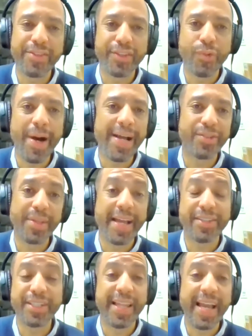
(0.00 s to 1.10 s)
of the squad so they
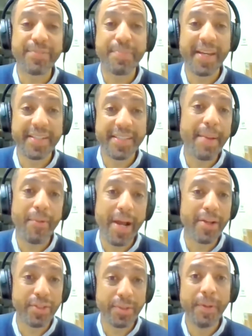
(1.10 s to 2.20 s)
actually like spending time
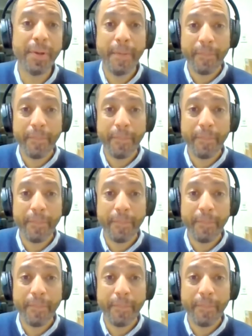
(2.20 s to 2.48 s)
around you,